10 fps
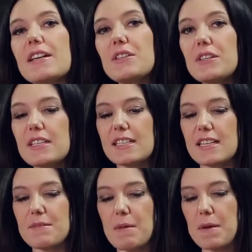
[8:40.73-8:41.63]
as you can
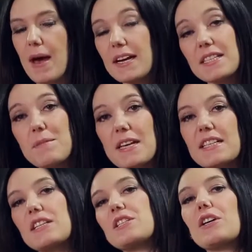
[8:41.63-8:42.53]
see, my back to
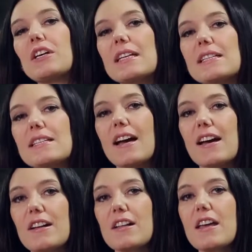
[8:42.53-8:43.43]
basics cooking
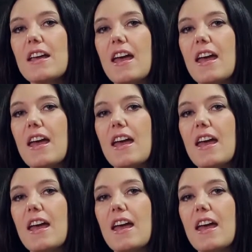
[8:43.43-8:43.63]
style